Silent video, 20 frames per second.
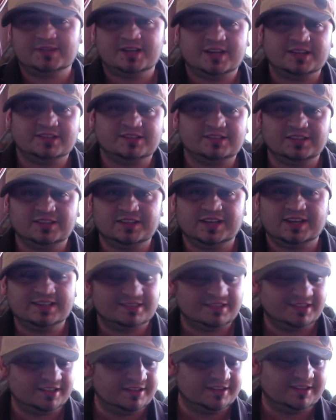See you
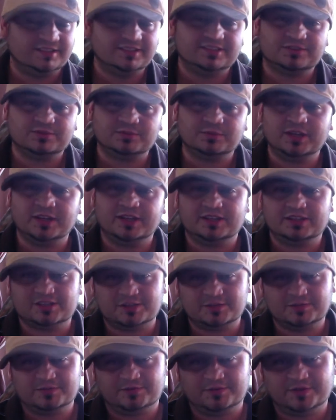guys later on this week.
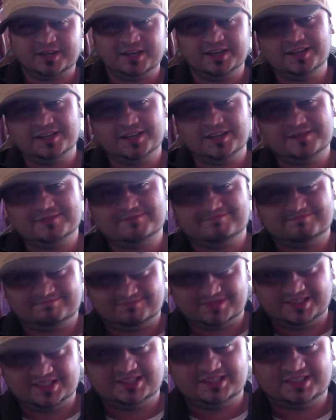Jim Flanagan,
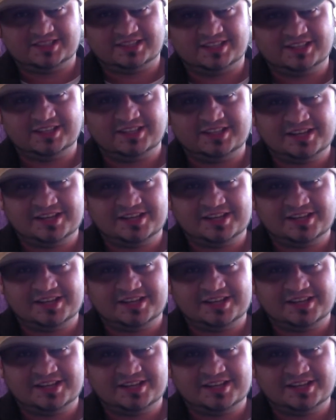signing